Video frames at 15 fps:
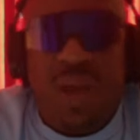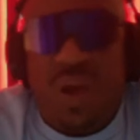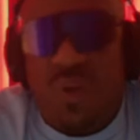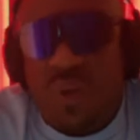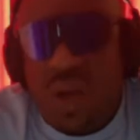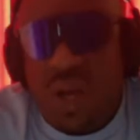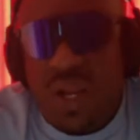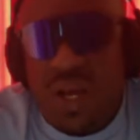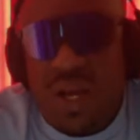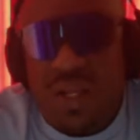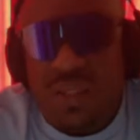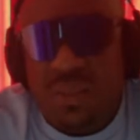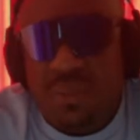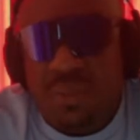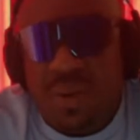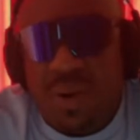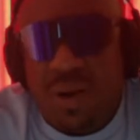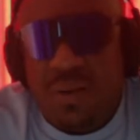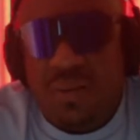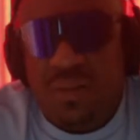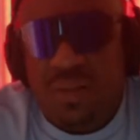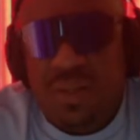I ran out of some
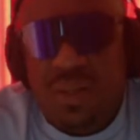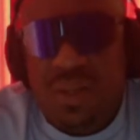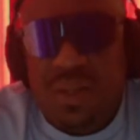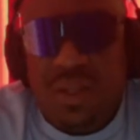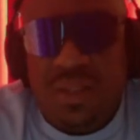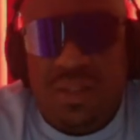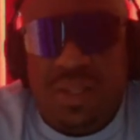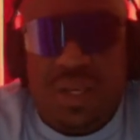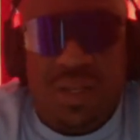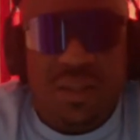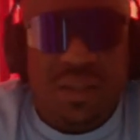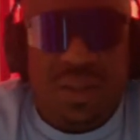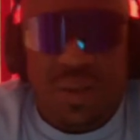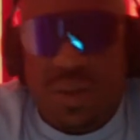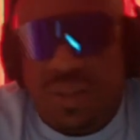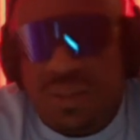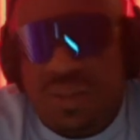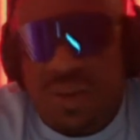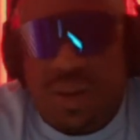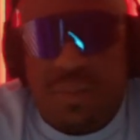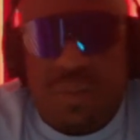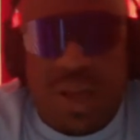parts. Instead of,
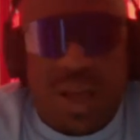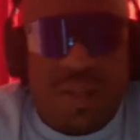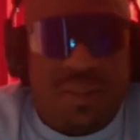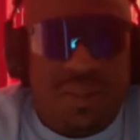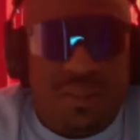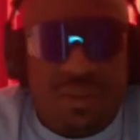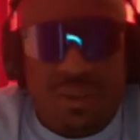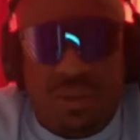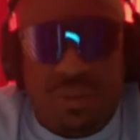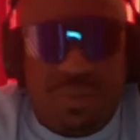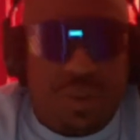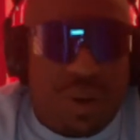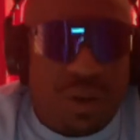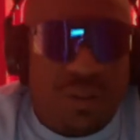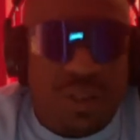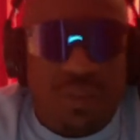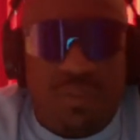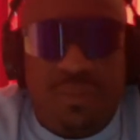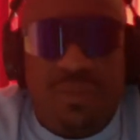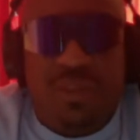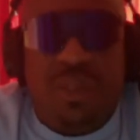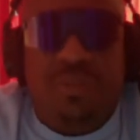so I'm substituting parts, and
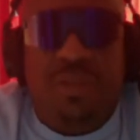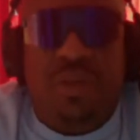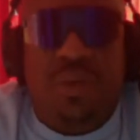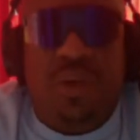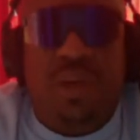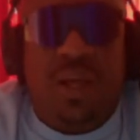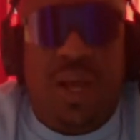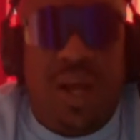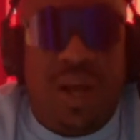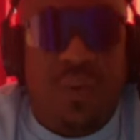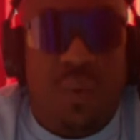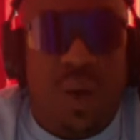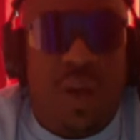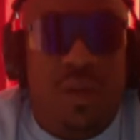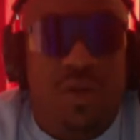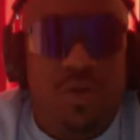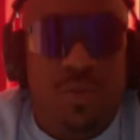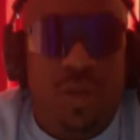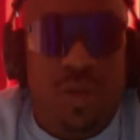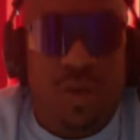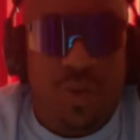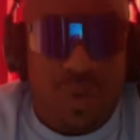subsequently I got way too
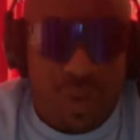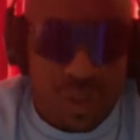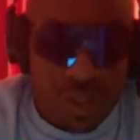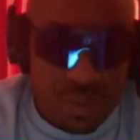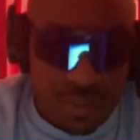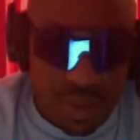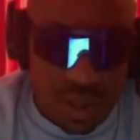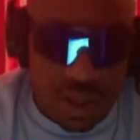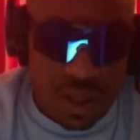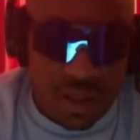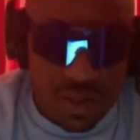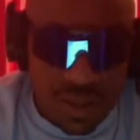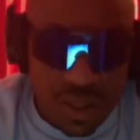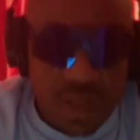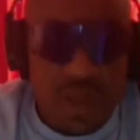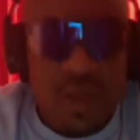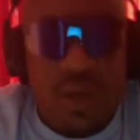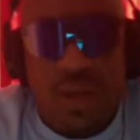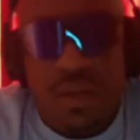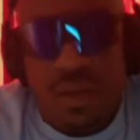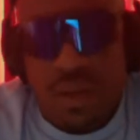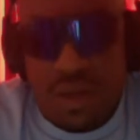many corners and bends.
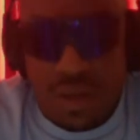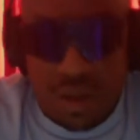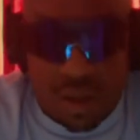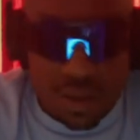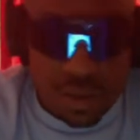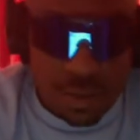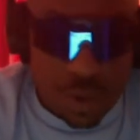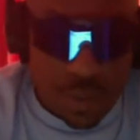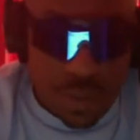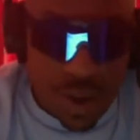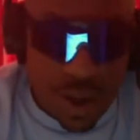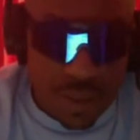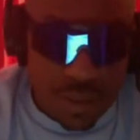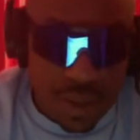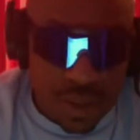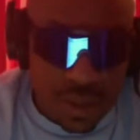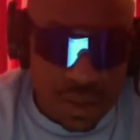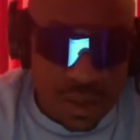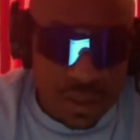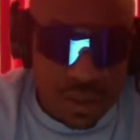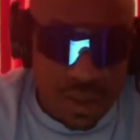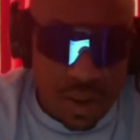It's going to cause more problem to the
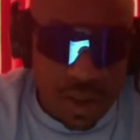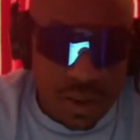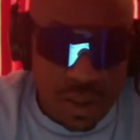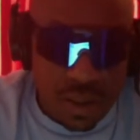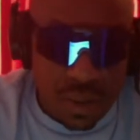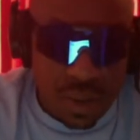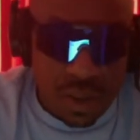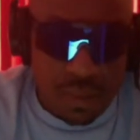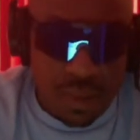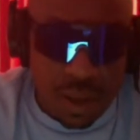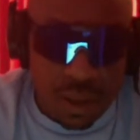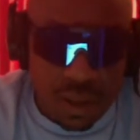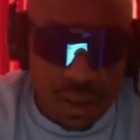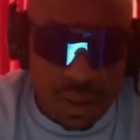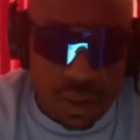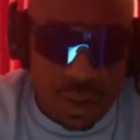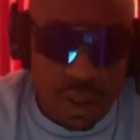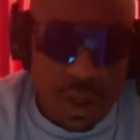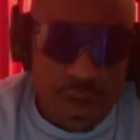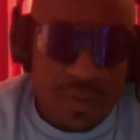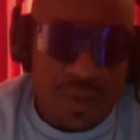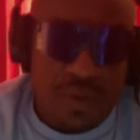system. All right. So you want to make sure
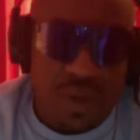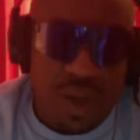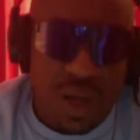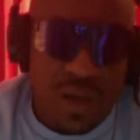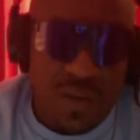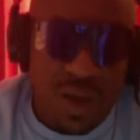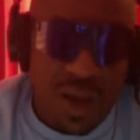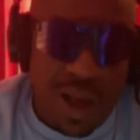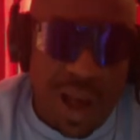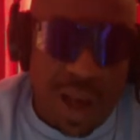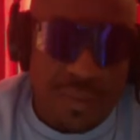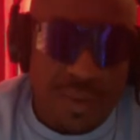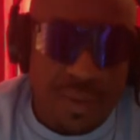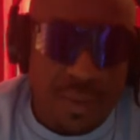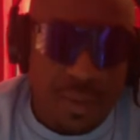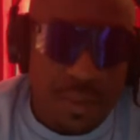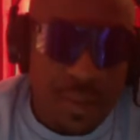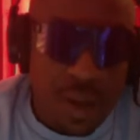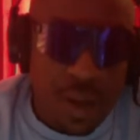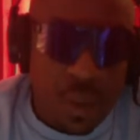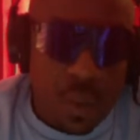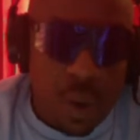that you have optimum
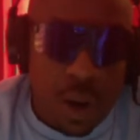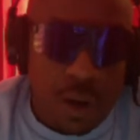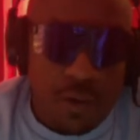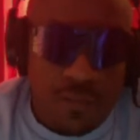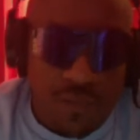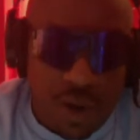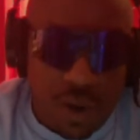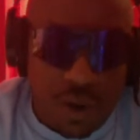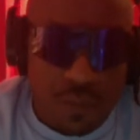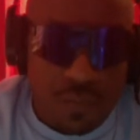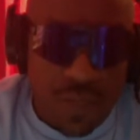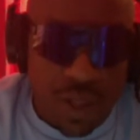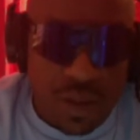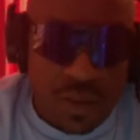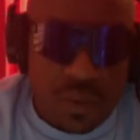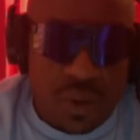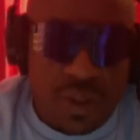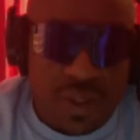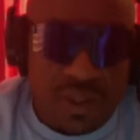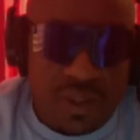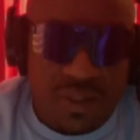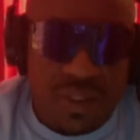water flow, and you want
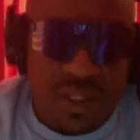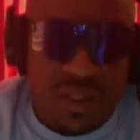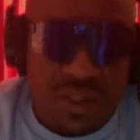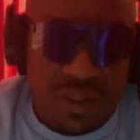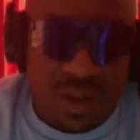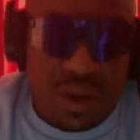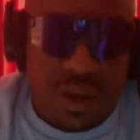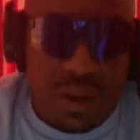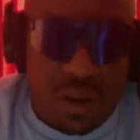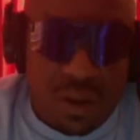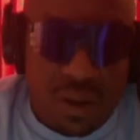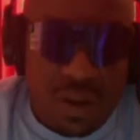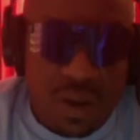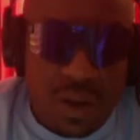to install